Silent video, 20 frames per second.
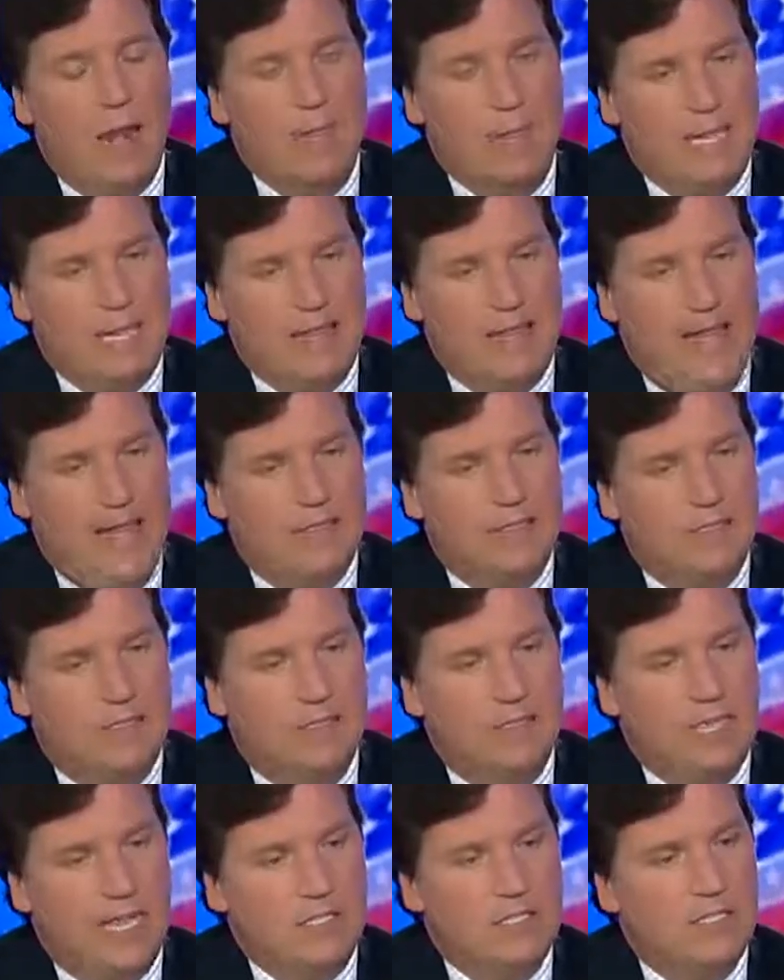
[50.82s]
I mean
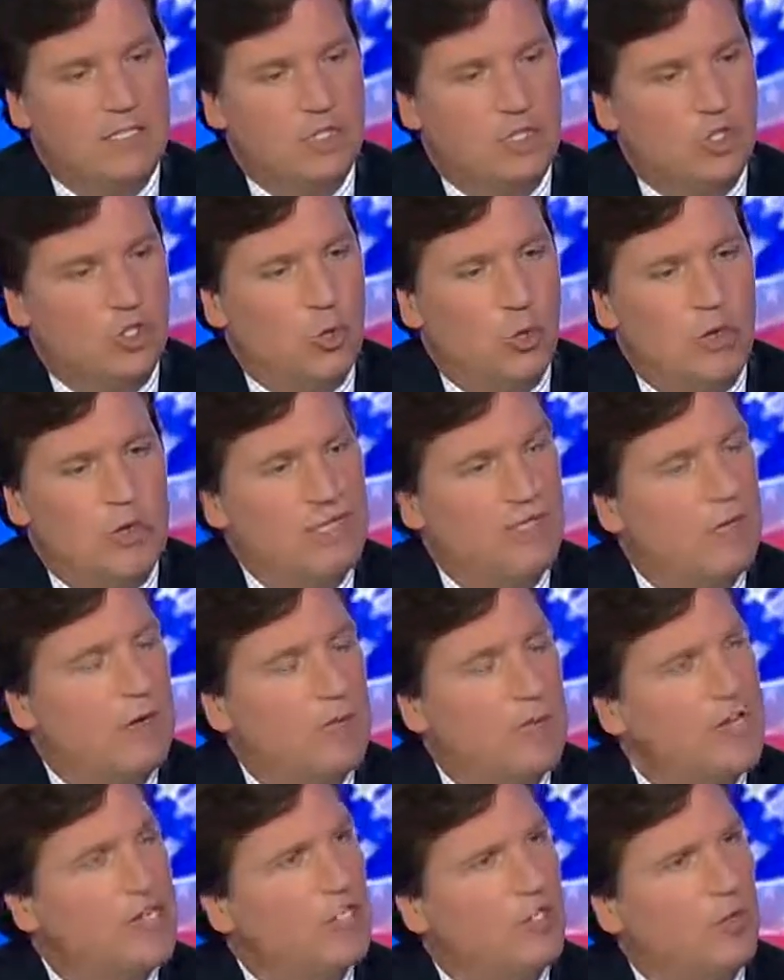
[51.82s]
that's that's the mm-hmm. shortest
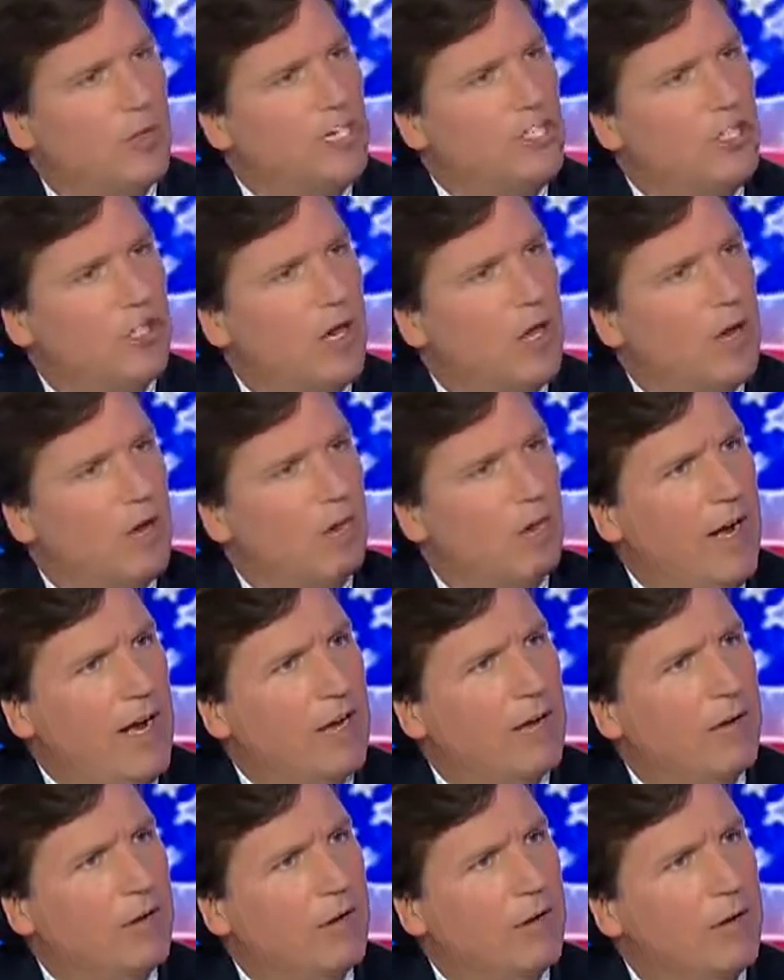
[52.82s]
administration on
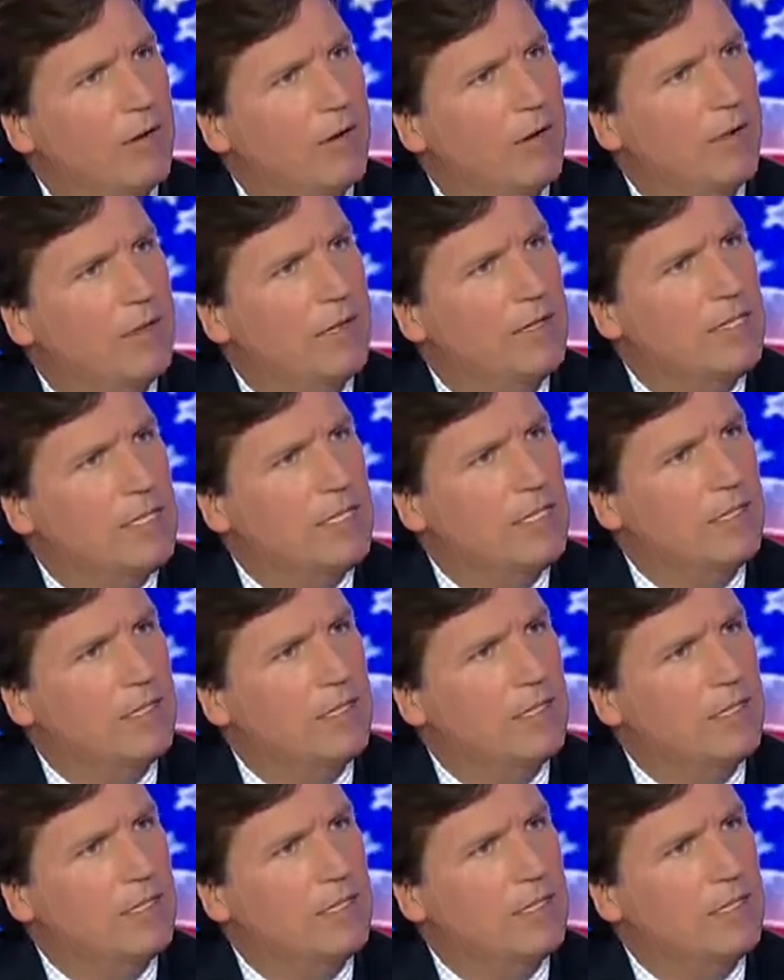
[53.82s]
record it didn't.